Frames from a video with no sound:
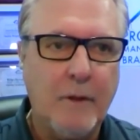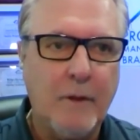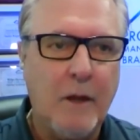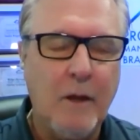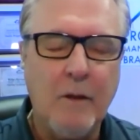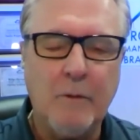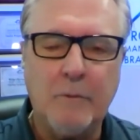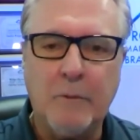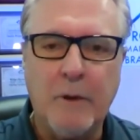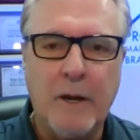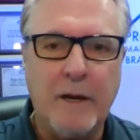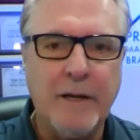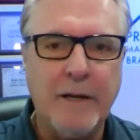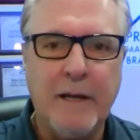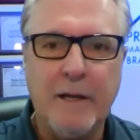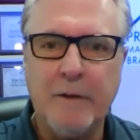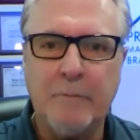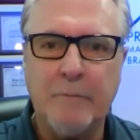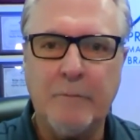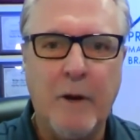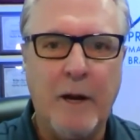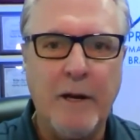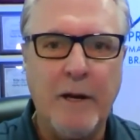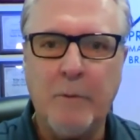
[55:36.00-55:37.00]
Oh,
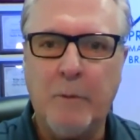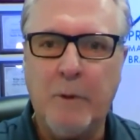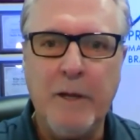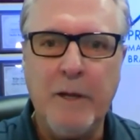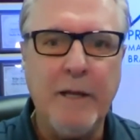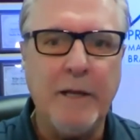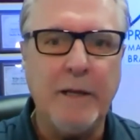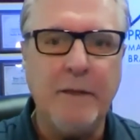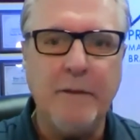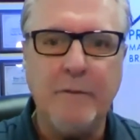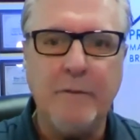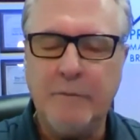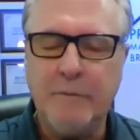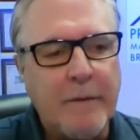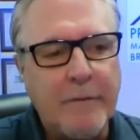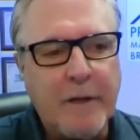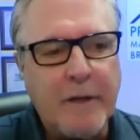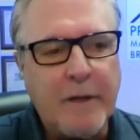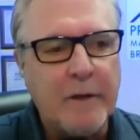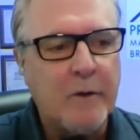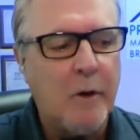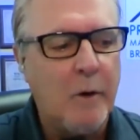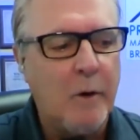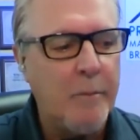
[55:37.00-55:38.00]
right away. I've
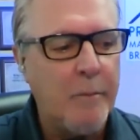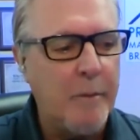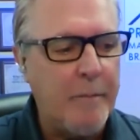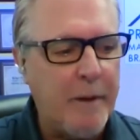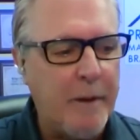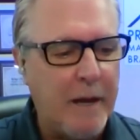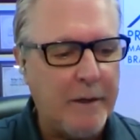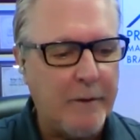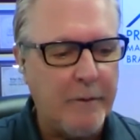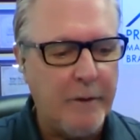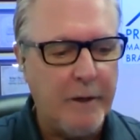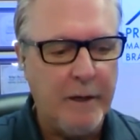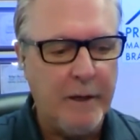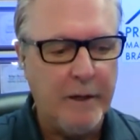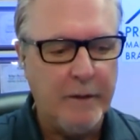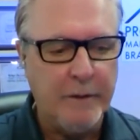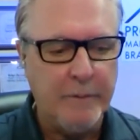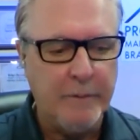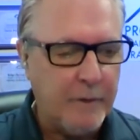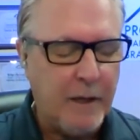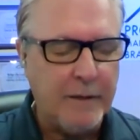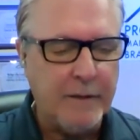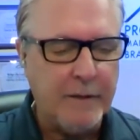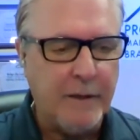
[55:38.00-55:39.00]
got a corporate background.
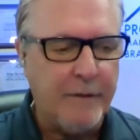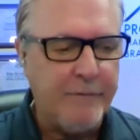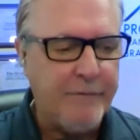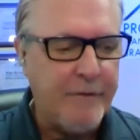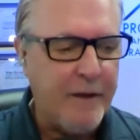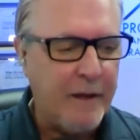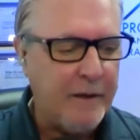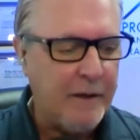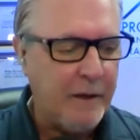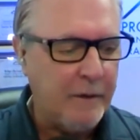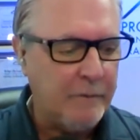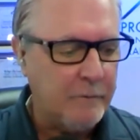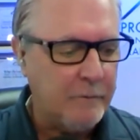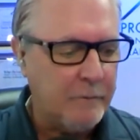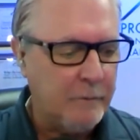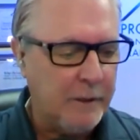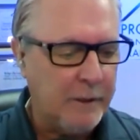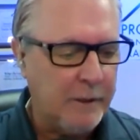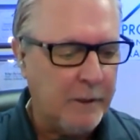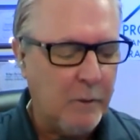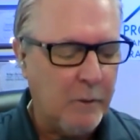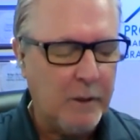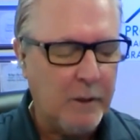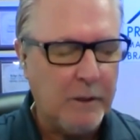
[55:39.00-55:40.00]
I found out
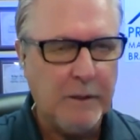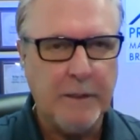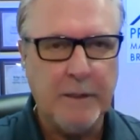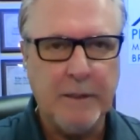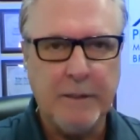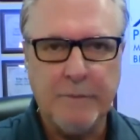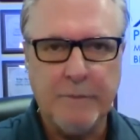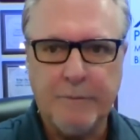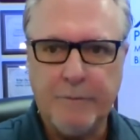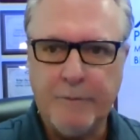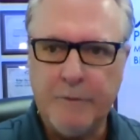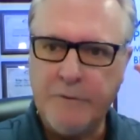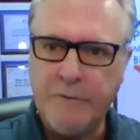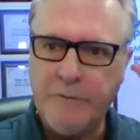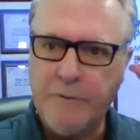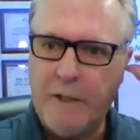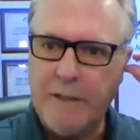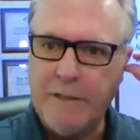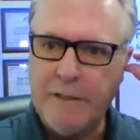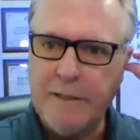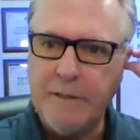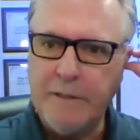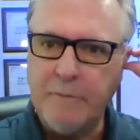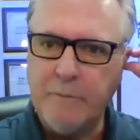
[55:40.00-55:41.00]
really quickly. First of all,
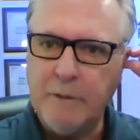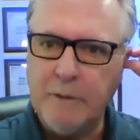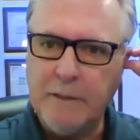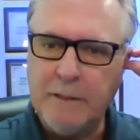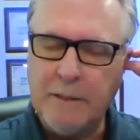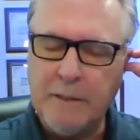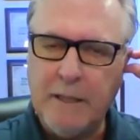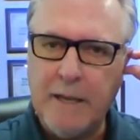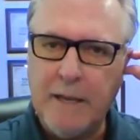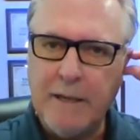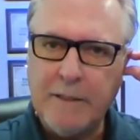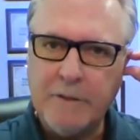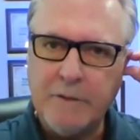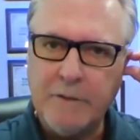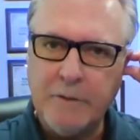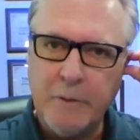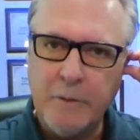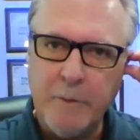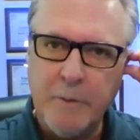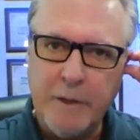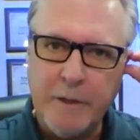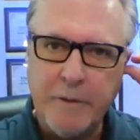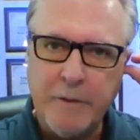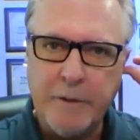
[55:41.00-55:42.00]
I didn't really like
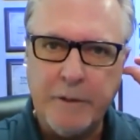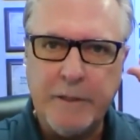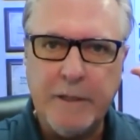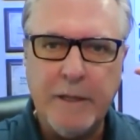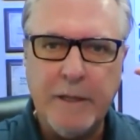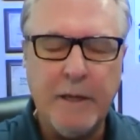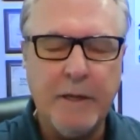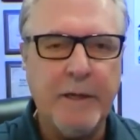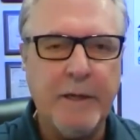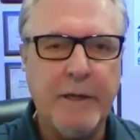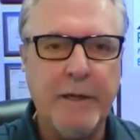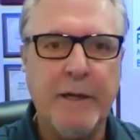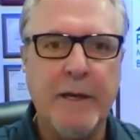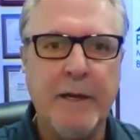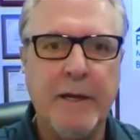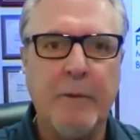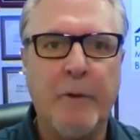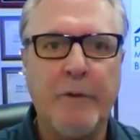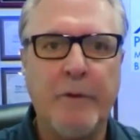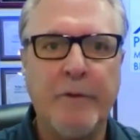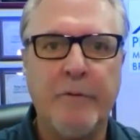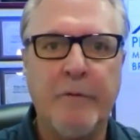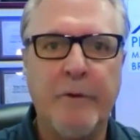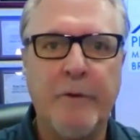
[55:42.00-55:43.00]
doing my own accounting and I
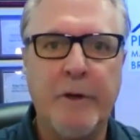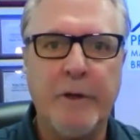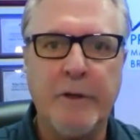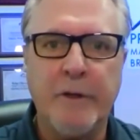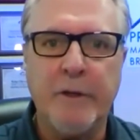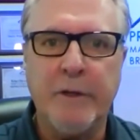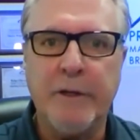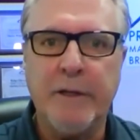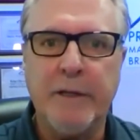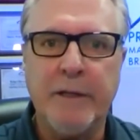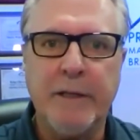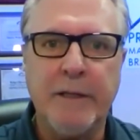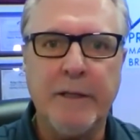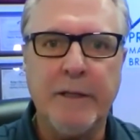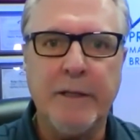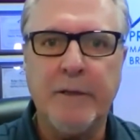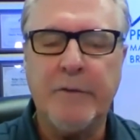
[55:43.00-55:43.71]
wasn't very good at it.